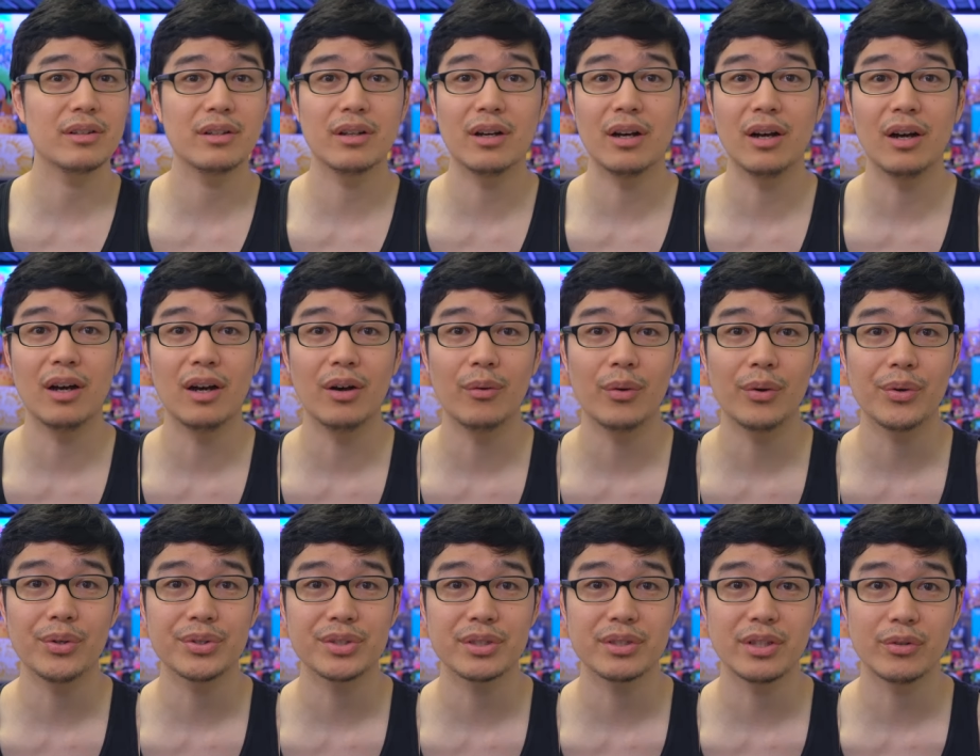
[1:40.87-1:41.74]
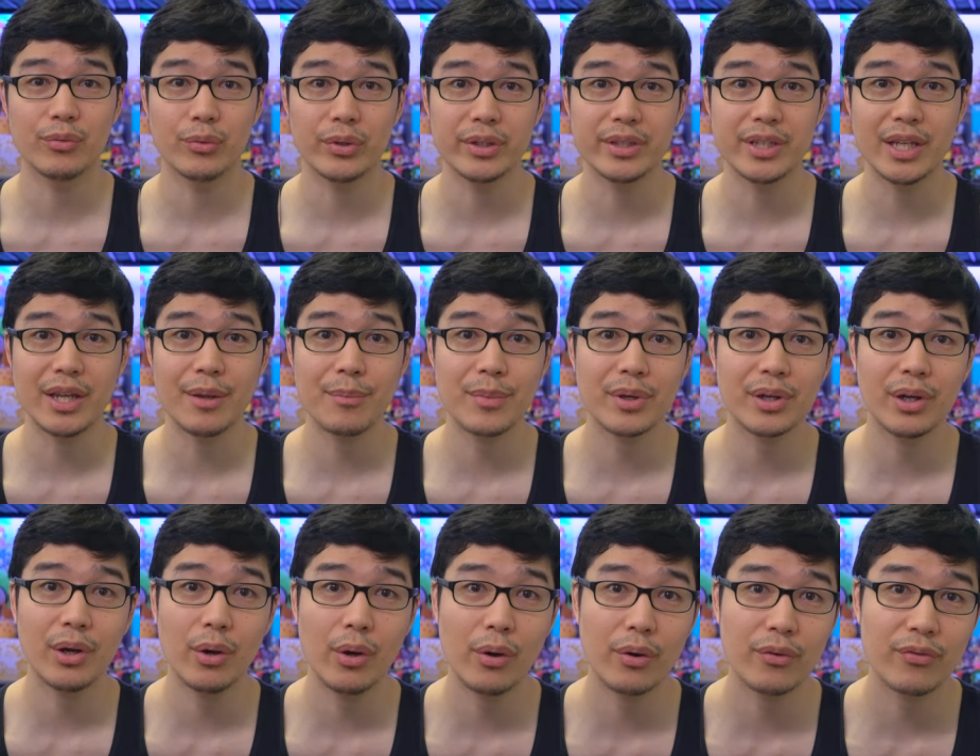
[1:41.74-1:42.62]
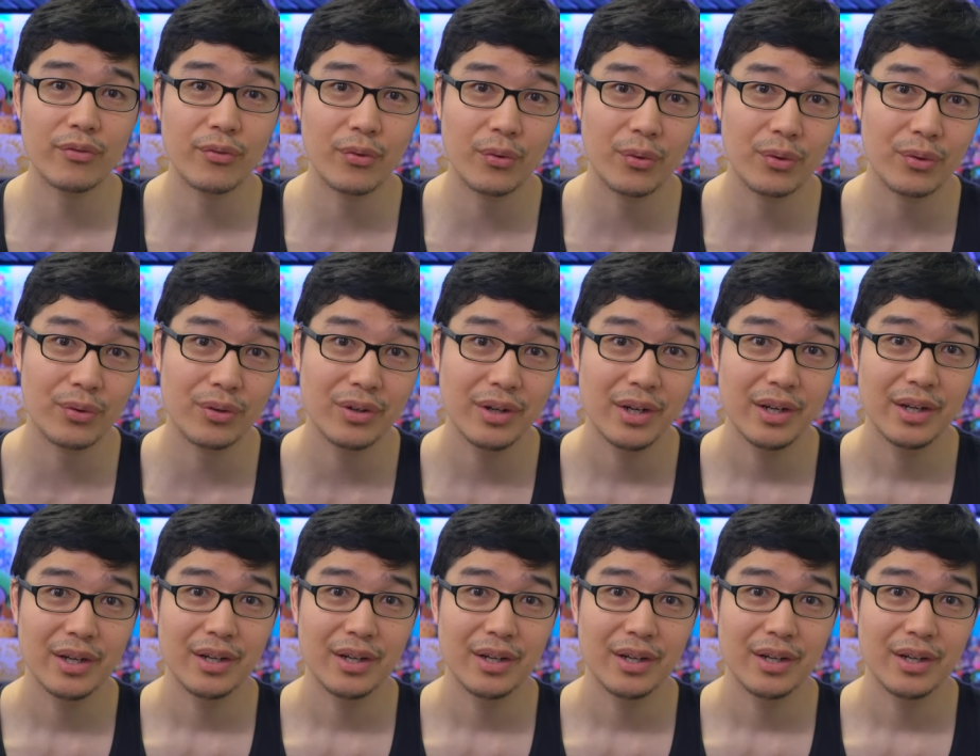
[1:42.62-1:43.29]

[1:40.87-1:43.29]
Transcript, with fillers: uh, what was it? The redeem code for